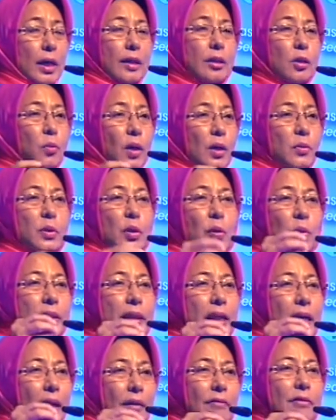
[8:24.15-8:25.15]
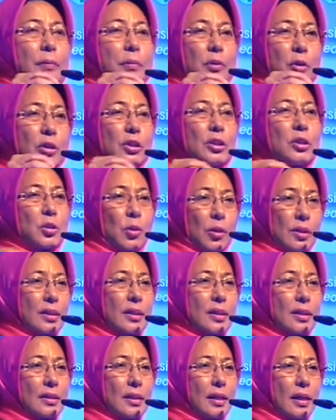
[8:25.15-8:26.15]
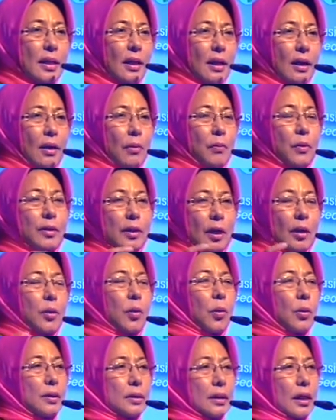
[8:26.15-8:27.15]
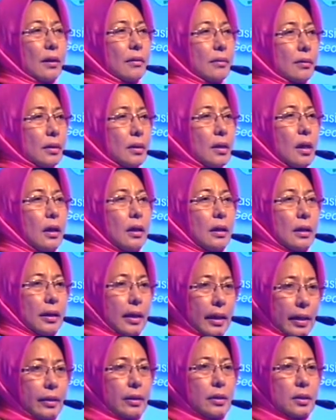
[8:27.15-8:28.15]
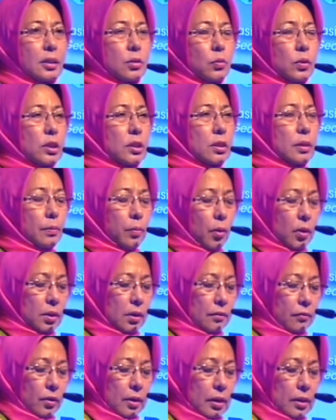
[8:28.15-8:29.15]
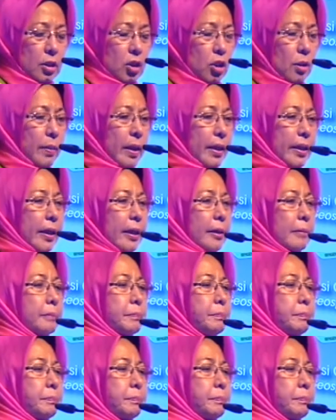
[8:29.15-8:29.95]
Otherwise, we only have the pollution sources without all the other layers, which is important for decision making.